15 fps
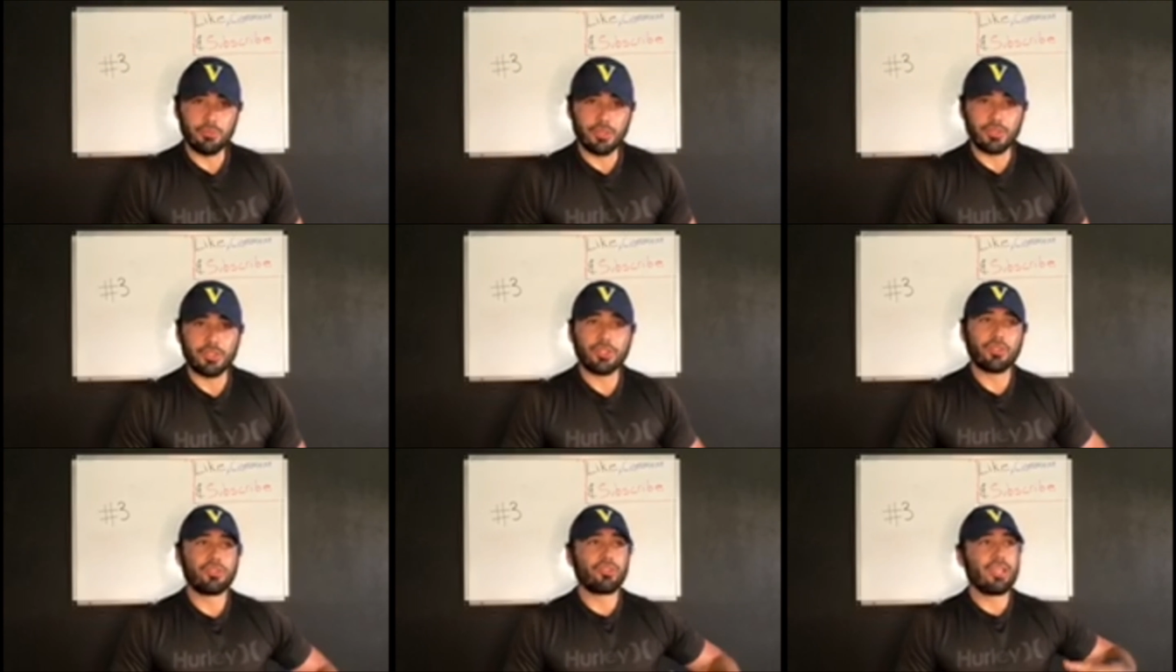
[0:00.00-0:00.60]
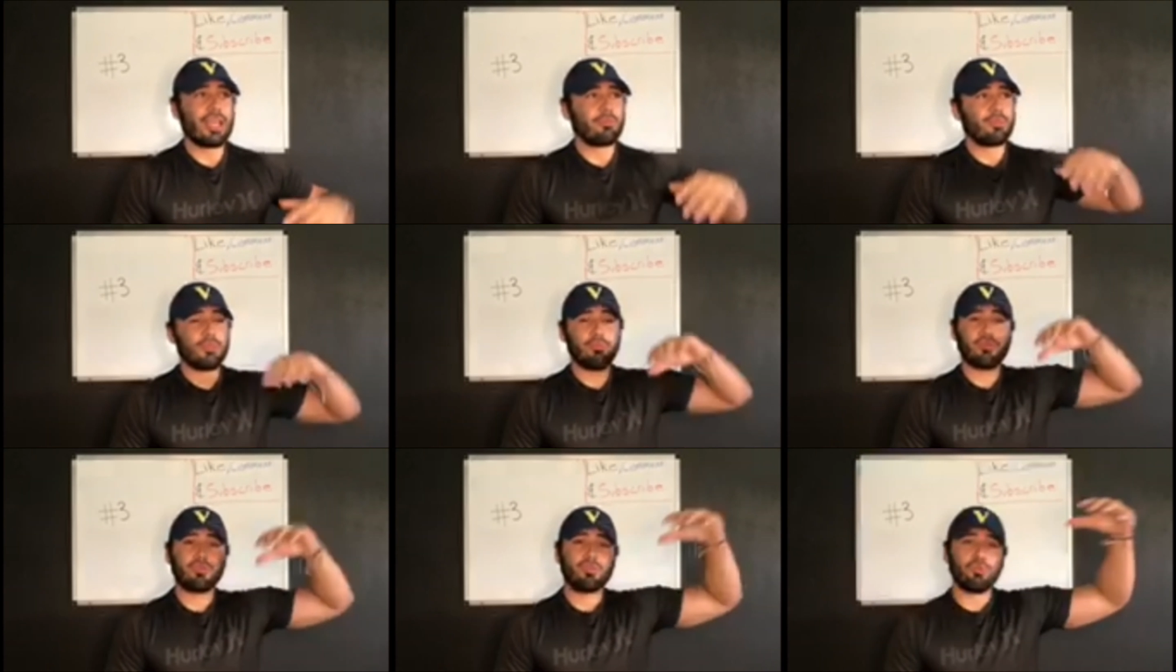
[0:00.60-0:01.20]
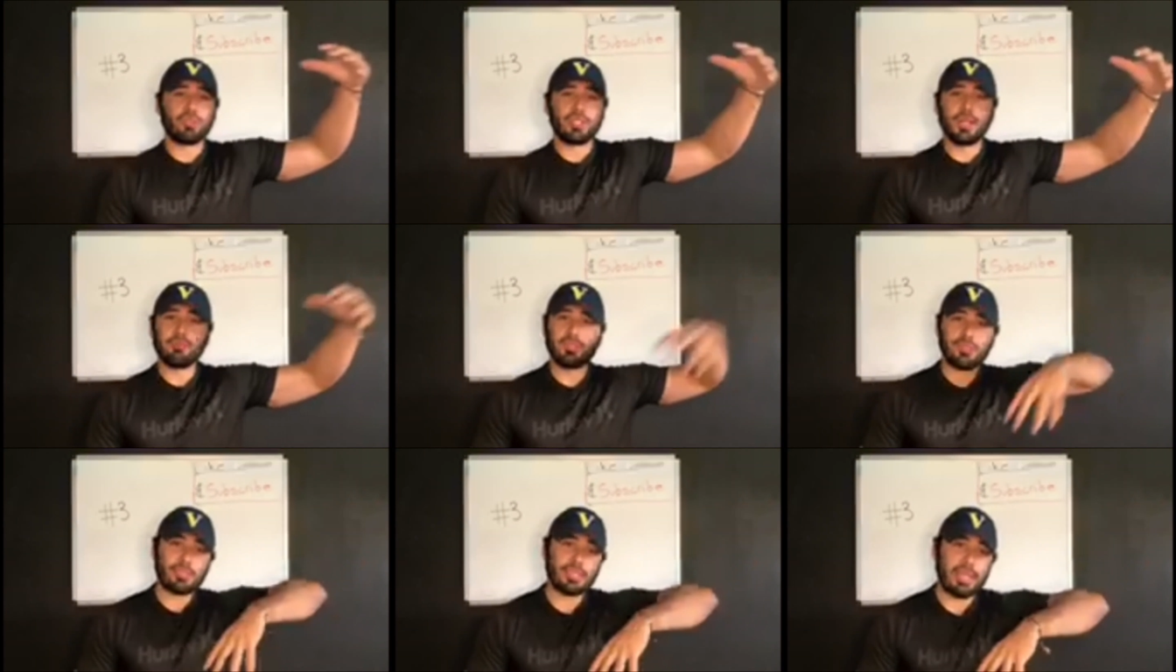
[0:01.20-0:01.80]
You know, you have people who come to
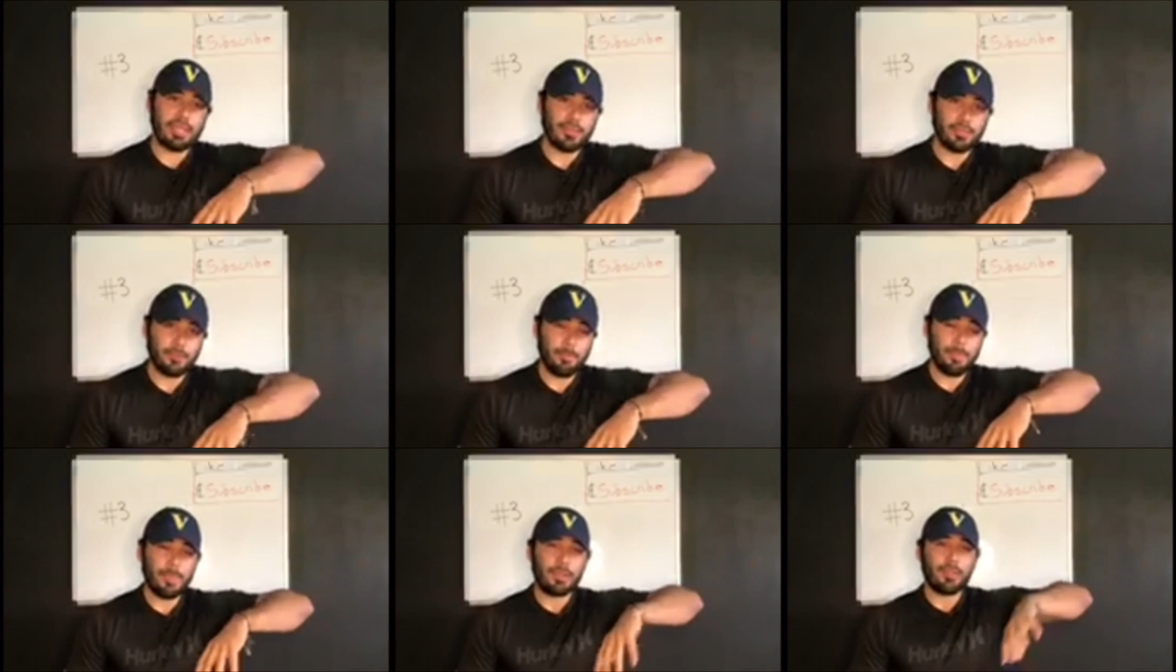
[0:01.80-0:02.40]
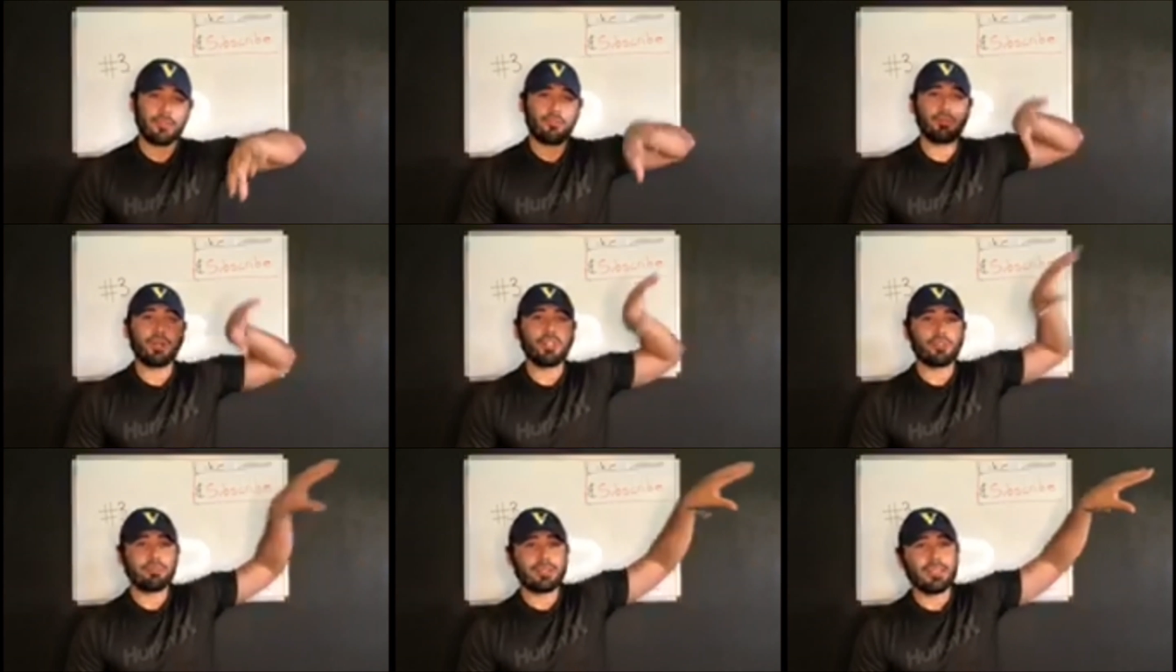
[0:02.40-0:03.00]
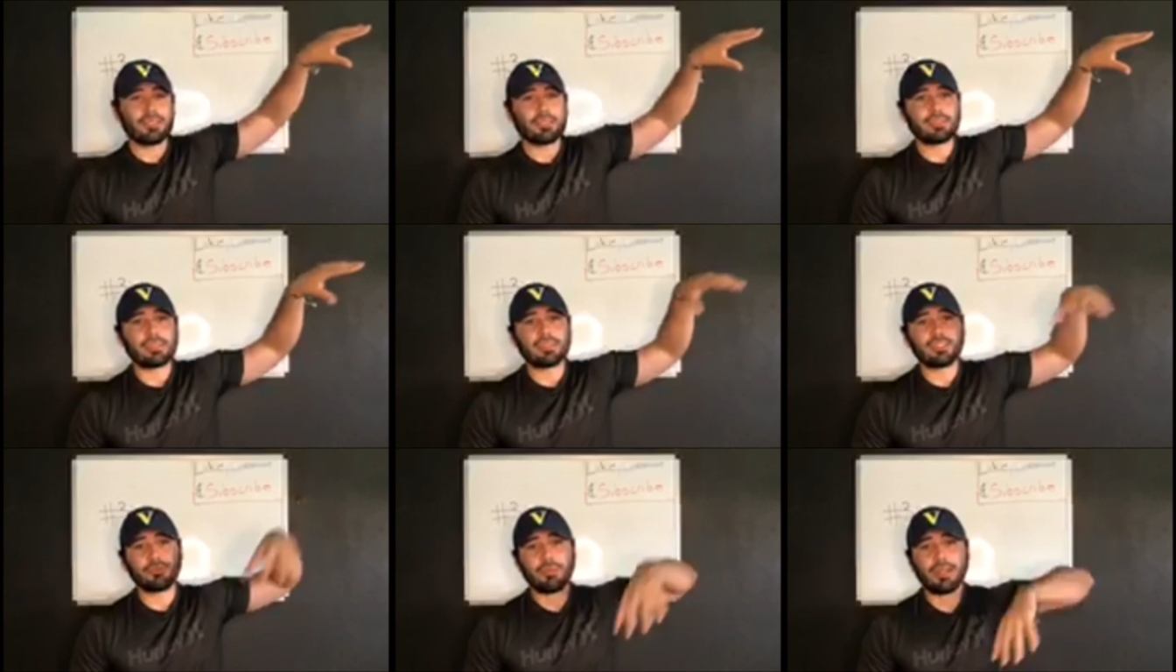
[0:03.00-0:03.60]
Santa Ana from other places and
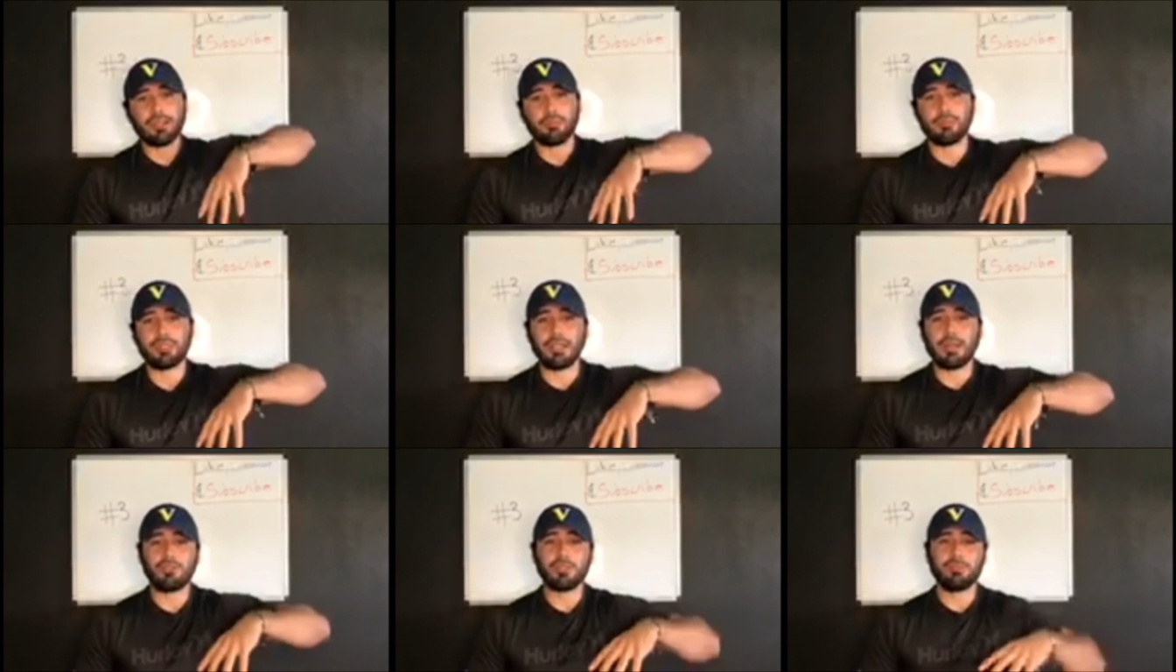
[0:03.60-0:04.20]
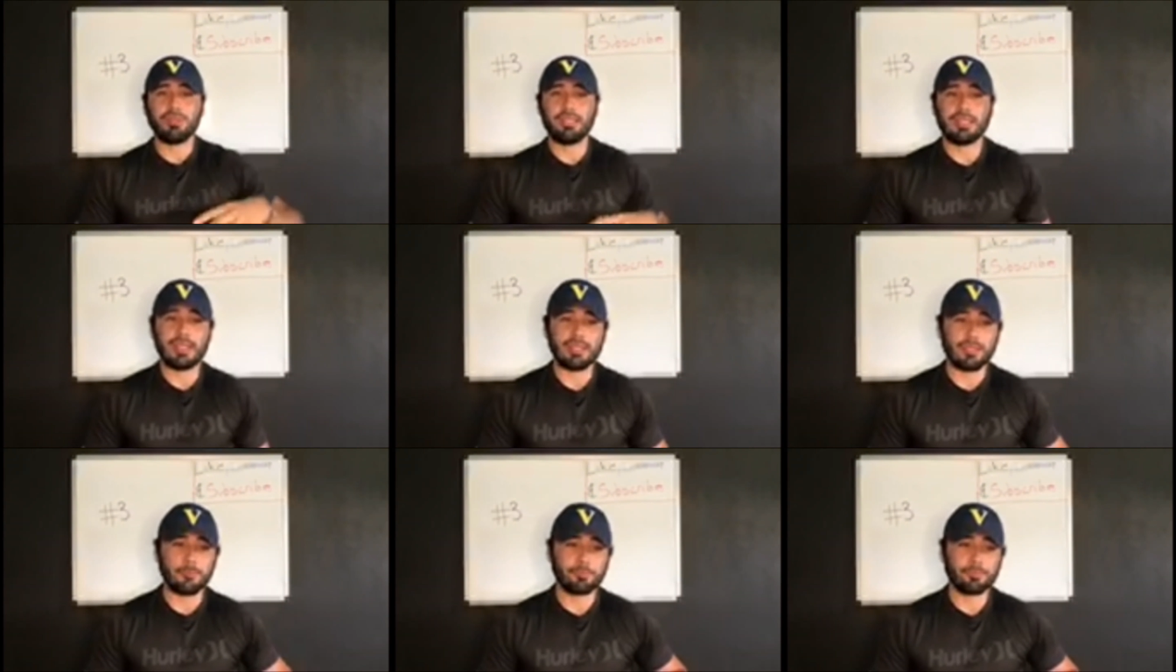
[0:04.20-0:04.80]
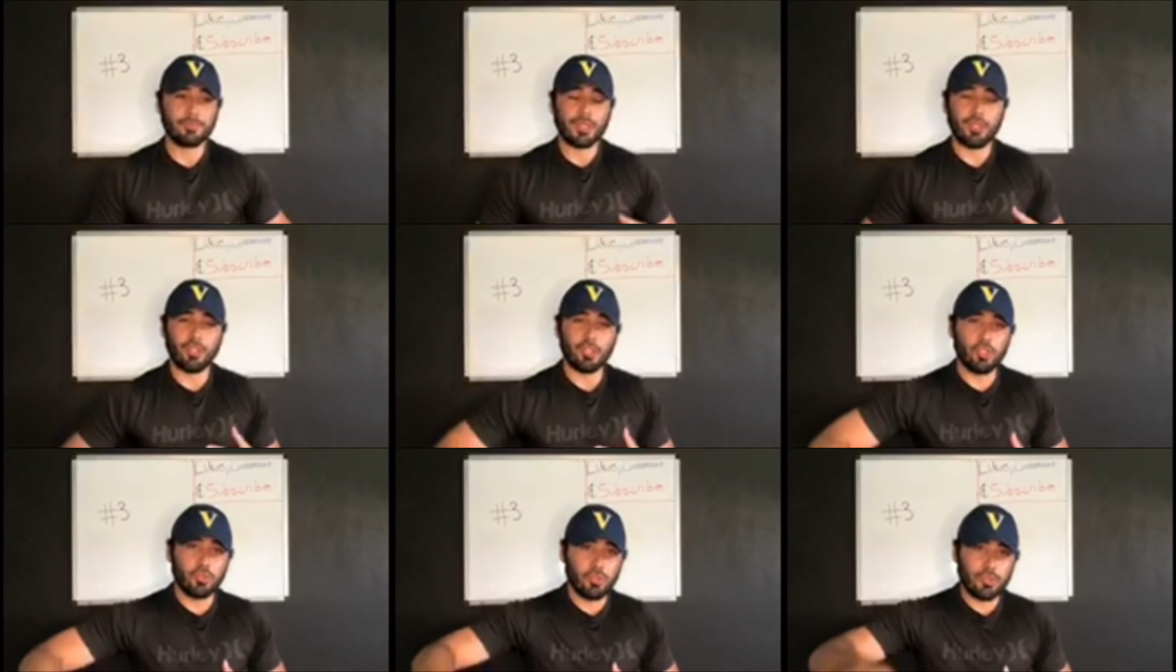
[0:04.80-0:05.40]
inspire, but I want to be like a
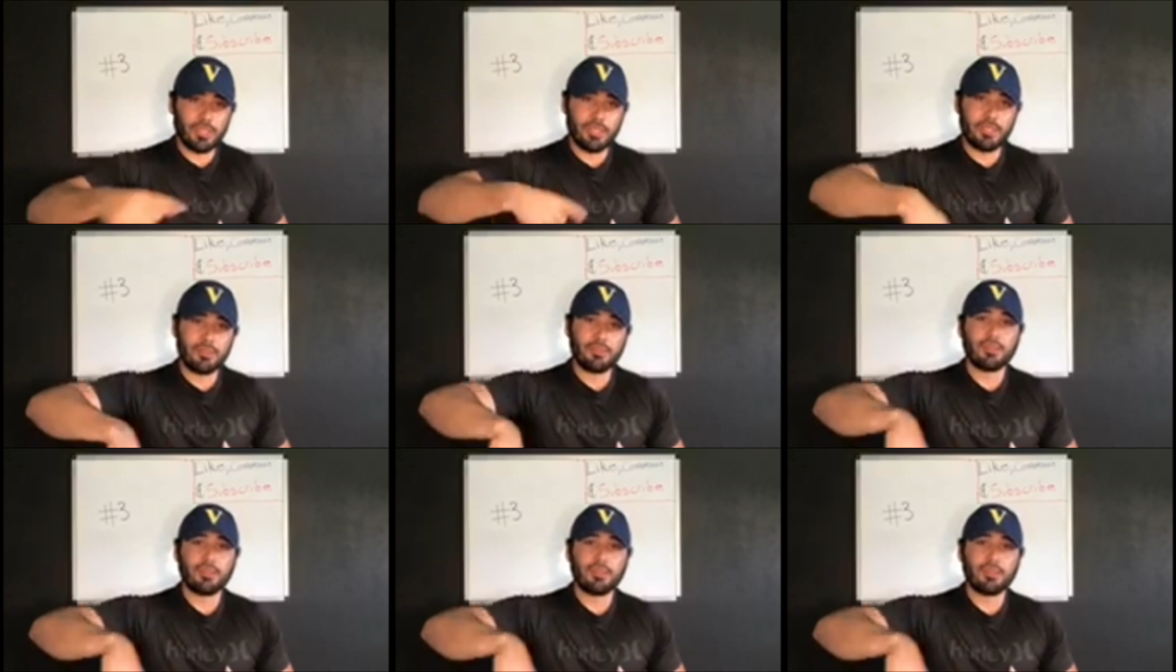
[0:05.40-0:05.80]
local kid